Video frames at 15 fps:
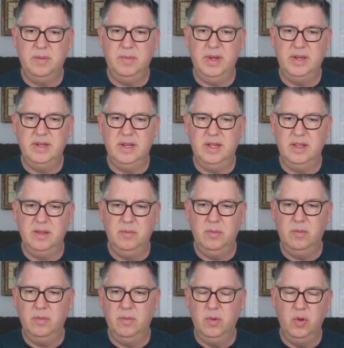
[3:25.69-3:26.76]
But the
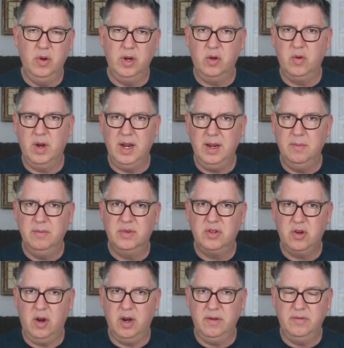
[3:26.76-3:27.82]
maroon and cream
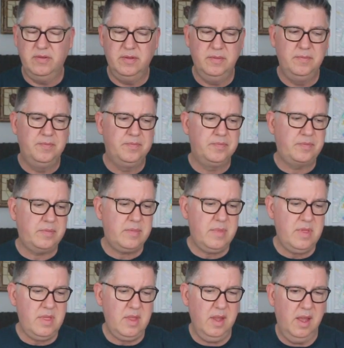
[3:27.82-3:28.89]
scarf.
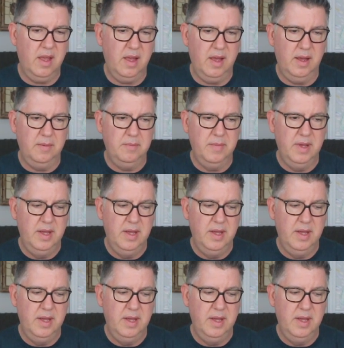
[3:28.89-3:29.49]
I